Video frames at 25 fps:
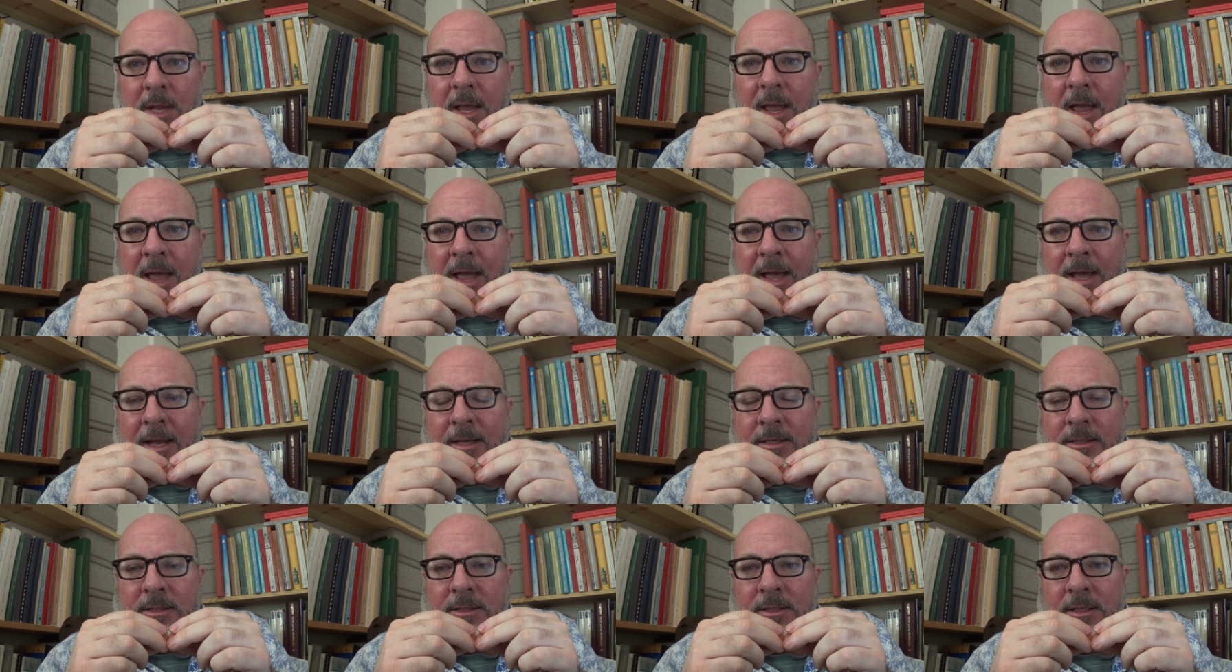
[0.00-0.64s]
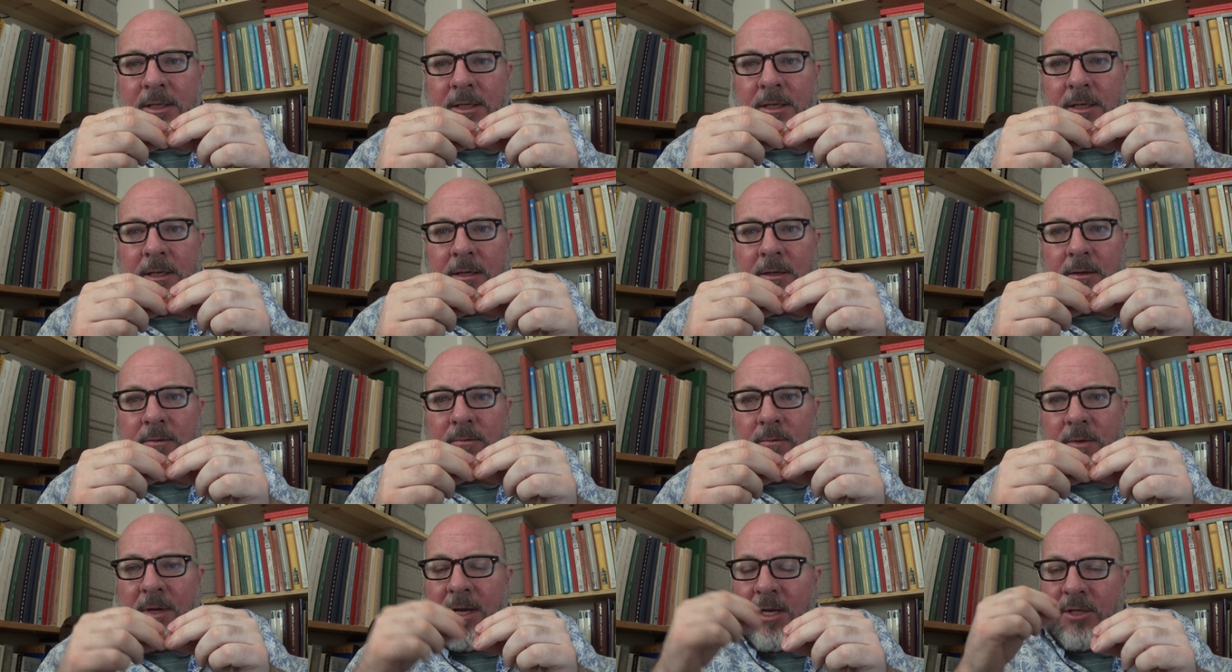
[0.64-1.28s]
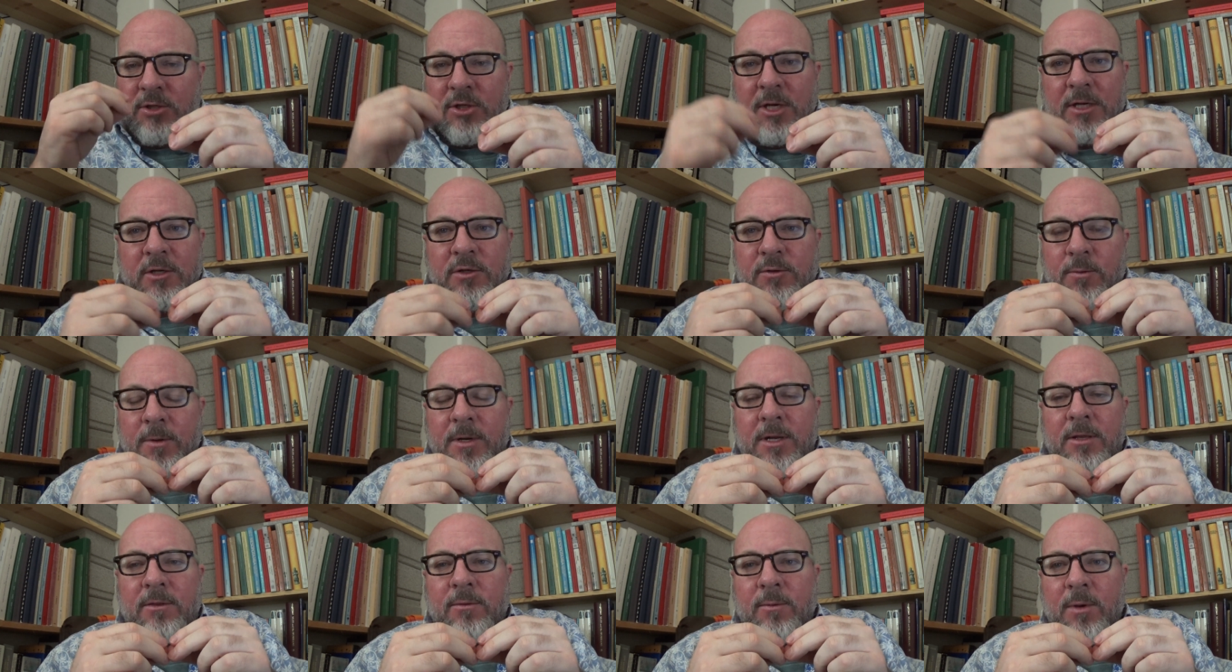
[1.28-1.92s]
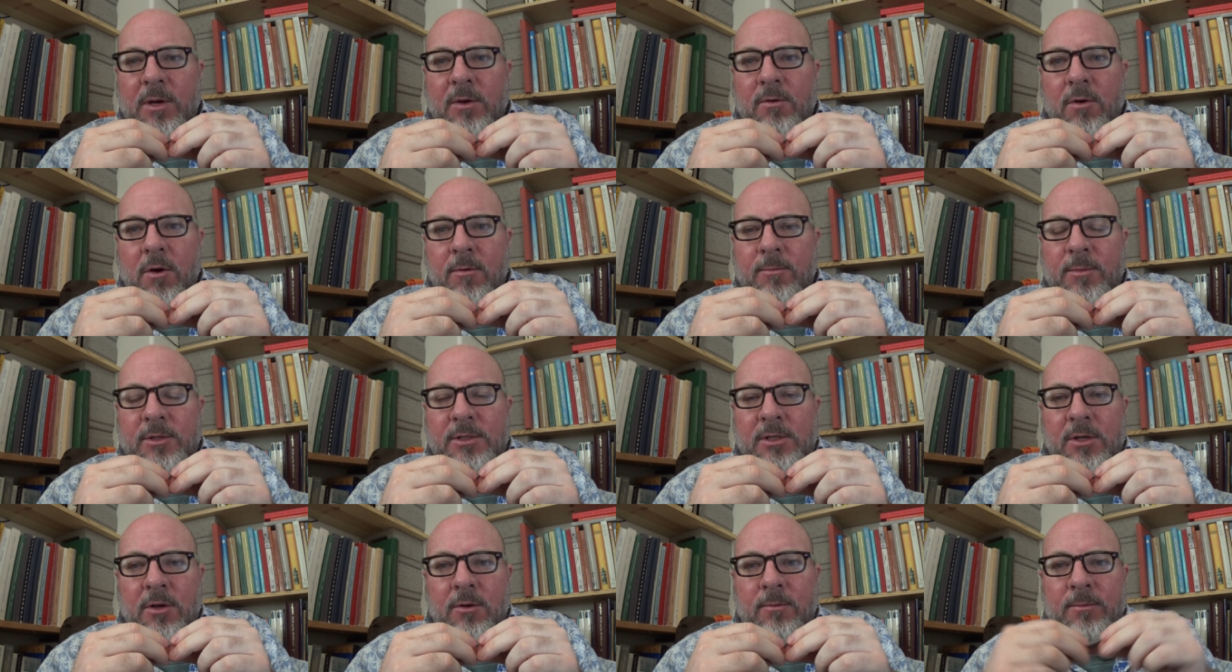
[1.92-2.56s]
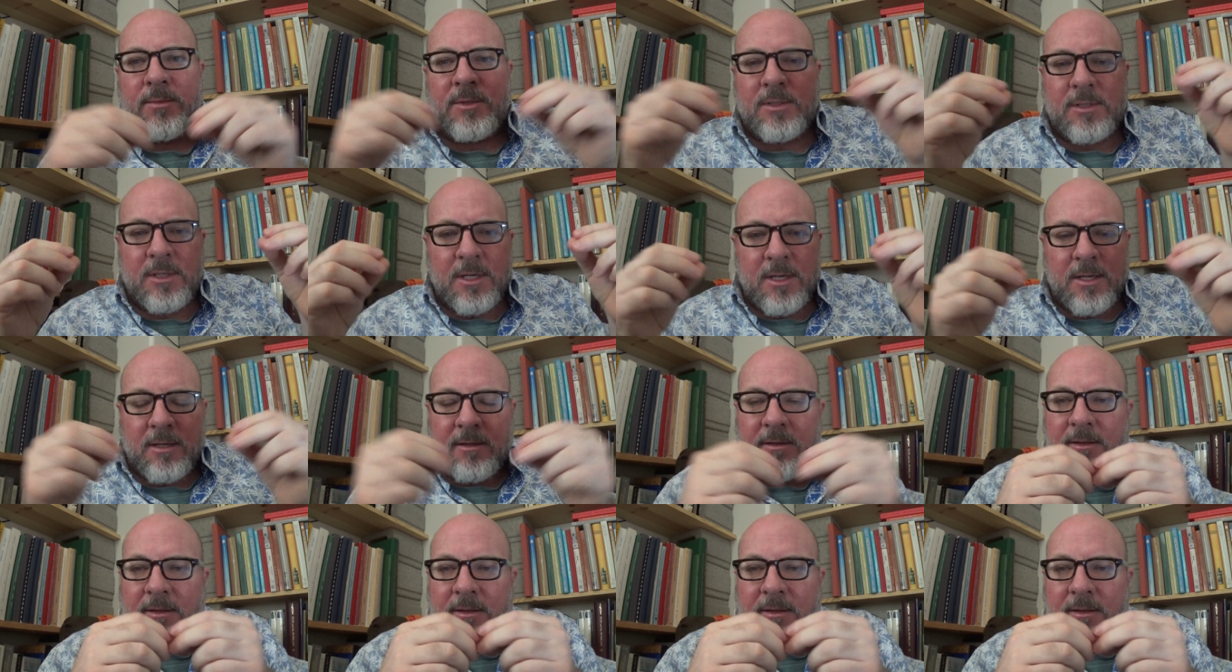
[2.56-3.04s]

and each had 23 chromosomes.